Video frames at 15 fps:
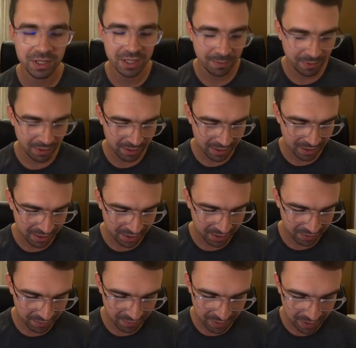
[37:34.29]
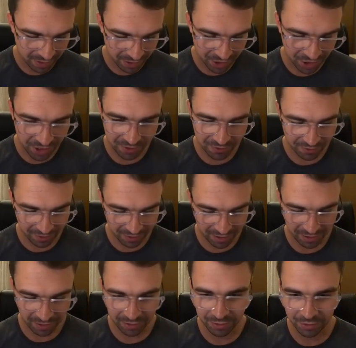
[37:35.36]
sometimes doesn't. Shift
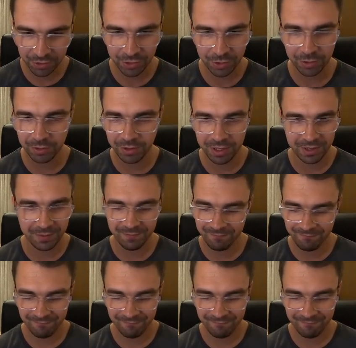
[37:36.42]
tilde Control D.